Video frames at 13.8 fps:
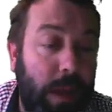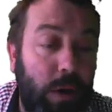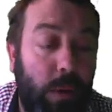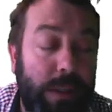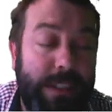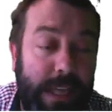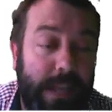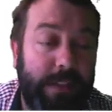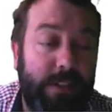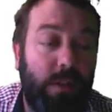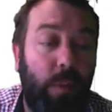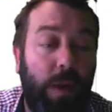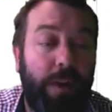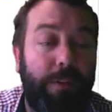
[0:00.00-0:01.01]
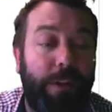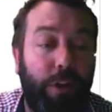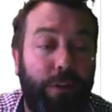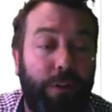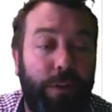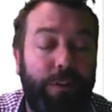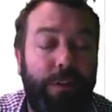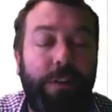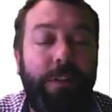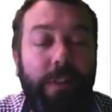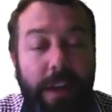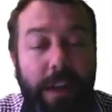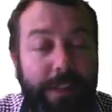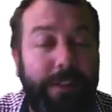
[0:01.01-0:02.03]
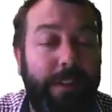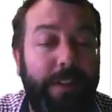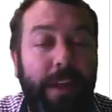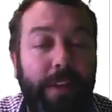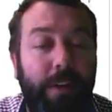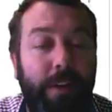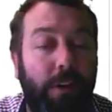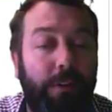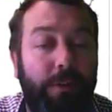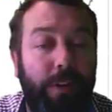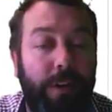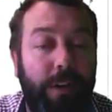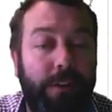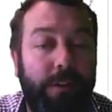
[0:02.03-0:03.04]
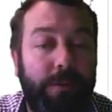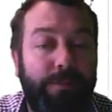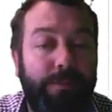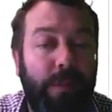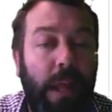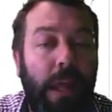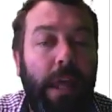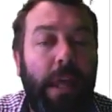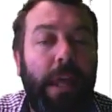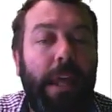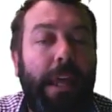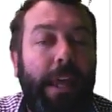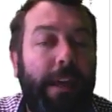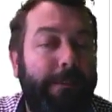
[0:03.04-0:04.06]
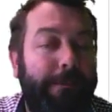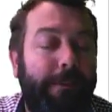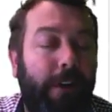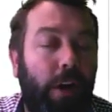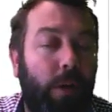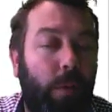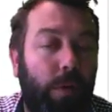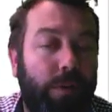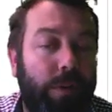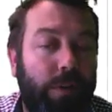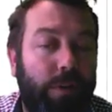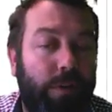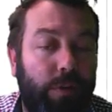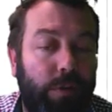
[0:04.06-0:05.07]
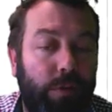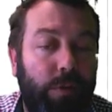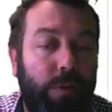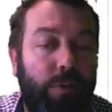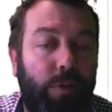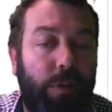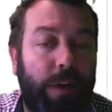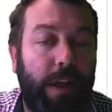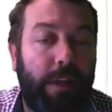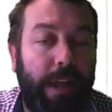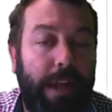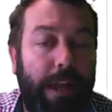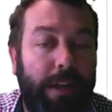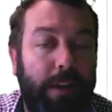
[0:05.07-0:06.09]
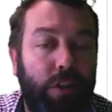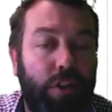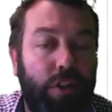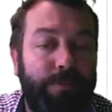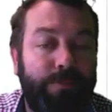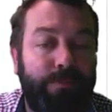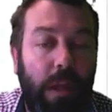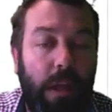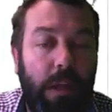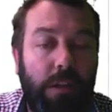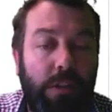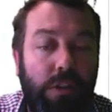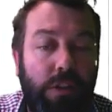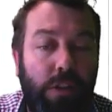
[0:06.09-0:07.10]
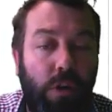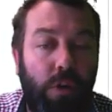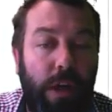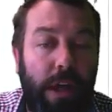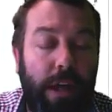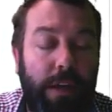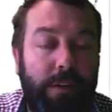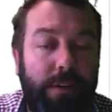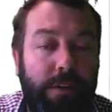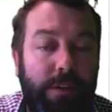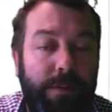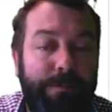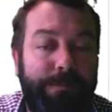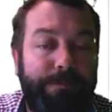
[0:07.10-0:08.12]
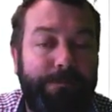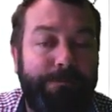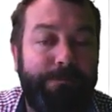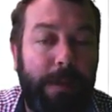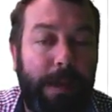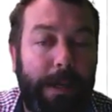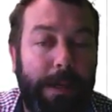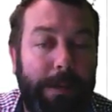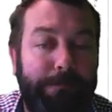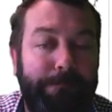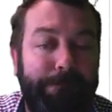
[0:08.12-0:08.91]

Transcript: it always starts at one of the odd vertices and ends at the other odd vertex. If I wanted to draw another edge so that I